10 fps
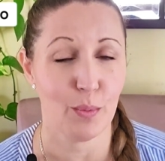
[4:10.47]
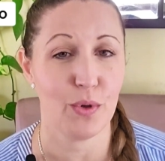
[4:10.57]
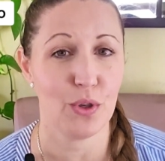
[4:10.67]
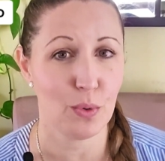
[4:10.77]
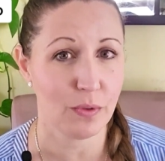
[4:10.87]

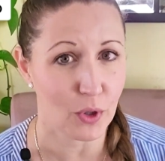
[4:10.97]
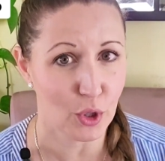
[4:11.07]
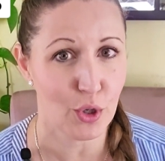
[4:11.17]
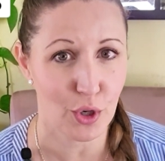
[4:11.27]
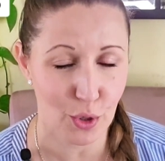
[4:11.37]

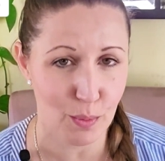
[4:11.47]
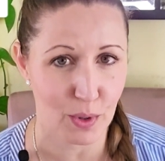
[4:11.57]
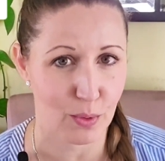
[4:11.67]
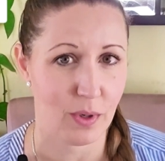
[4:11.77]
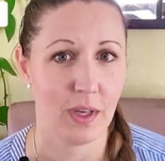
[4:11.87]
beautiful new
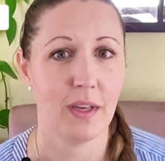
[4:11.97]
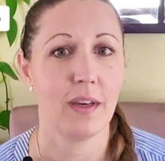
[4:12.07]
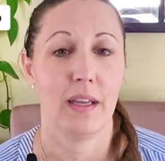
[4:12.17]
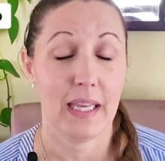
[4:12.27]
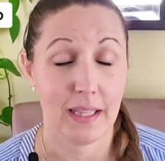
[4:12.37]
moon
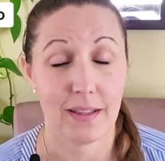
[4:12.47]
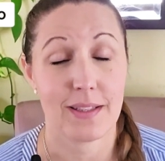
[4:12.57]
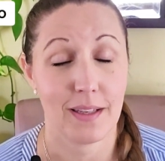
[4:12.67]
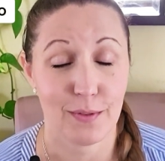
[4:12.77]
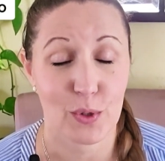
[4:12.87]
in the
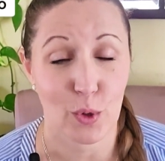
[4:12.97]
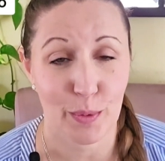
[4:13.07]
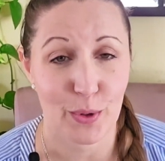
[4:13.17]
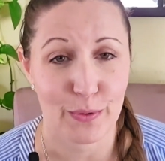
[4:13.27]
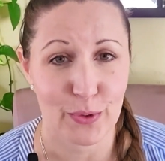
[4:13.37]
sign of
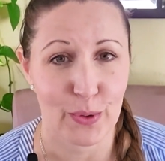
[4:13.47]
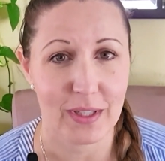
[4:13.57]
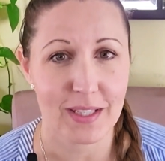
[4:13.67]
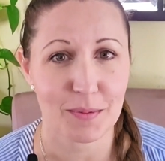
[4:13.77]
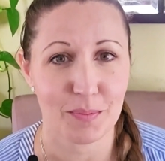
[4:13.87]
Scorpio, of
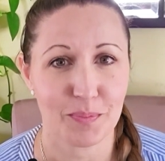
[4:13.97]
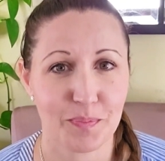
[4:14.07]
course.